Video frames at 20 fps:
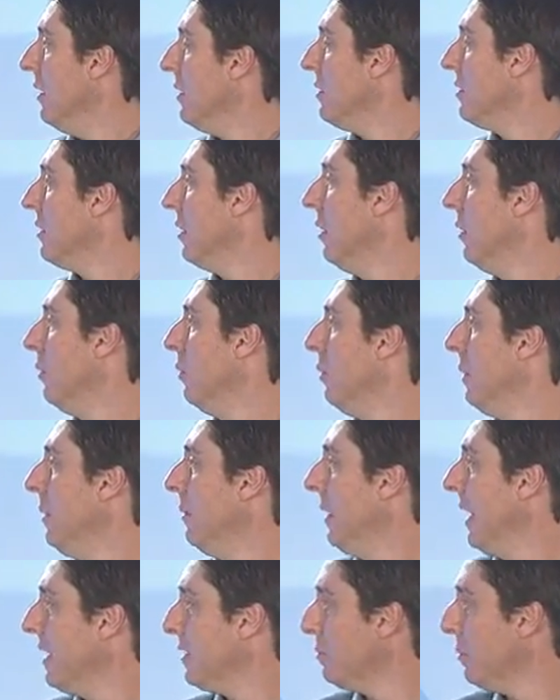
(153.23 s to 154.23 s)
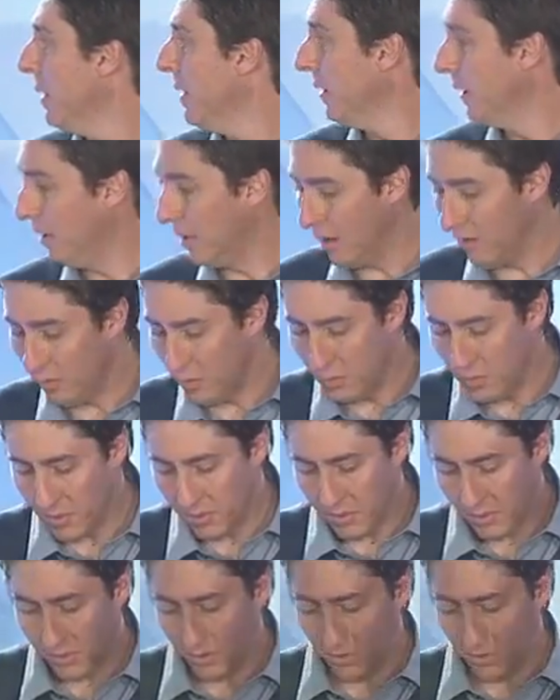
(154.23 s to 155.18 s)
So we were asked by the government to